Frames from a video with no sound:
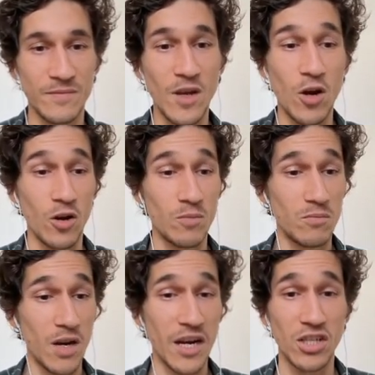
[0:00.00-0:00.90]
Oh,
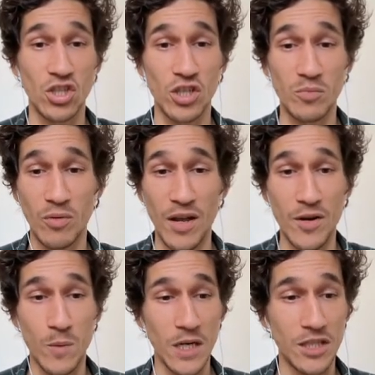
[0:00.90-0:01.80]
I got sheep
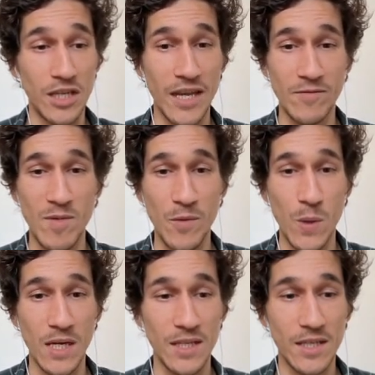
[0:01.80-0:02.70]
other ways. I have my
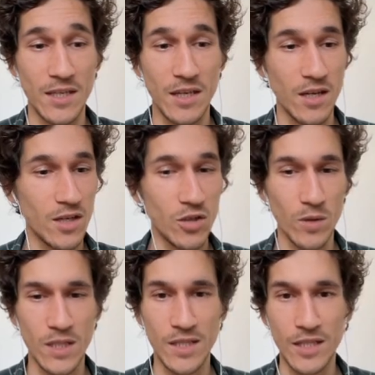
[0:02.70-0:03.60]
ways. So
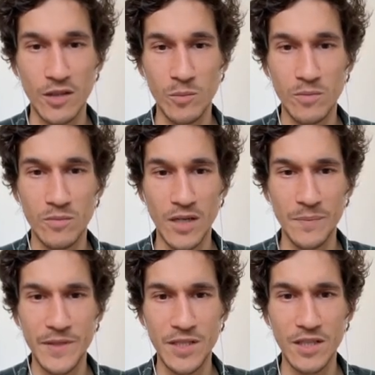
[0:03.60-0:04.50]

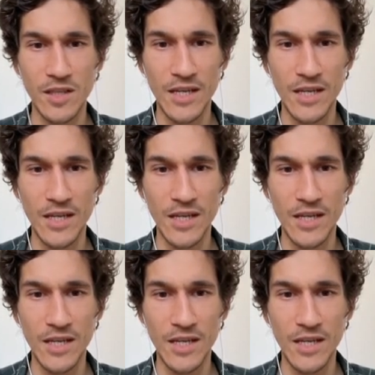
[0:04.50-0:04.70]
I'm still